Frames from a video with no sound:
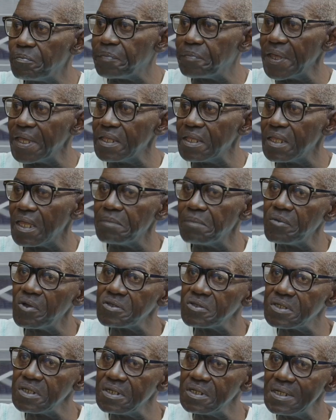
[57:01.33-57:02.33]
paying them
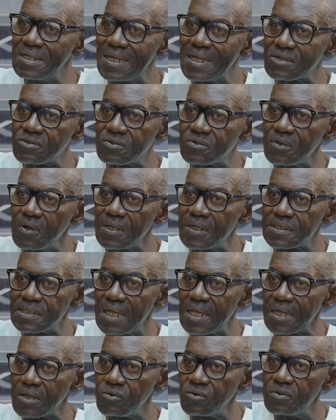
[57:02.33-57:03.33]
until the electoral
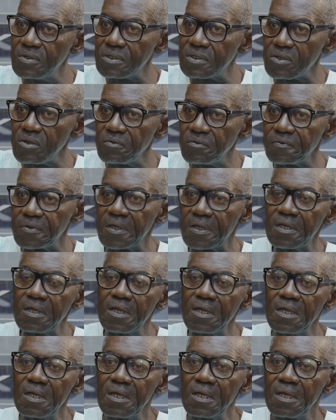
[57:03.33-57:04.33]
cycle is over.
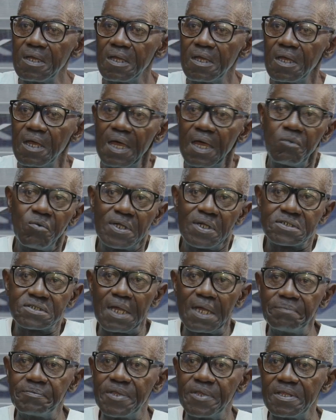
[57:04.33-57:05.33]
And we're
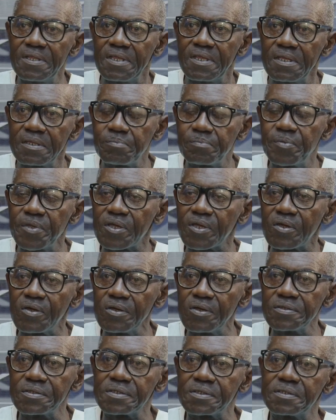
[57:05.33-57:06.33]
trapped in this
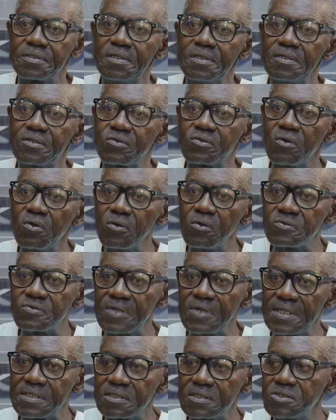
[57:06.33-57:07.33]
because the whole
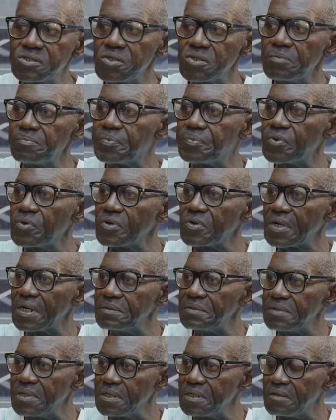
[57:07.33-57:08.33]
transition
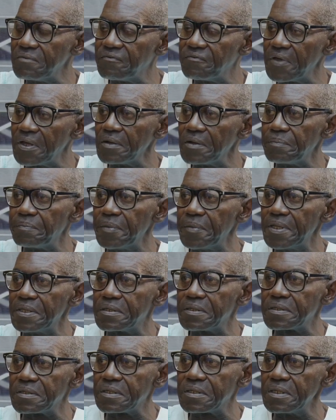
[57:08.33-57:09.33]
program, the development
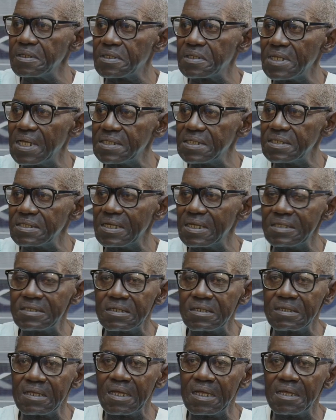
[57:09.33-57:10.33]
since
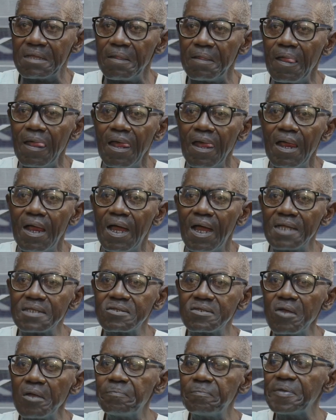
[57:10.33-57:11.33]
1999, has
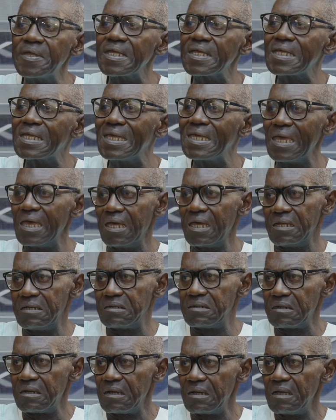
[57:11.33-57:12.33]
not been
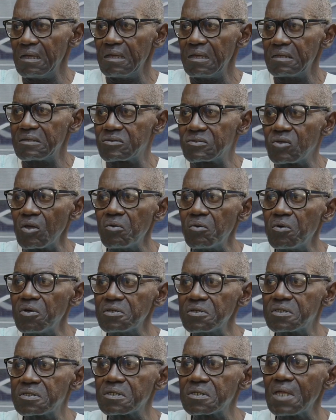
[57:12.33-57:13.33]
geared
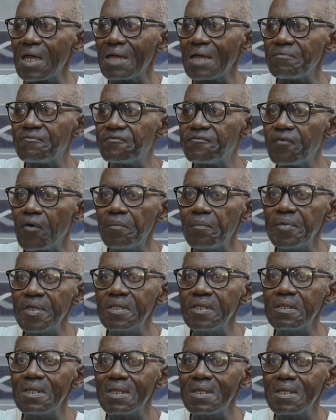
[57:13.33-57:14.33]
towards forming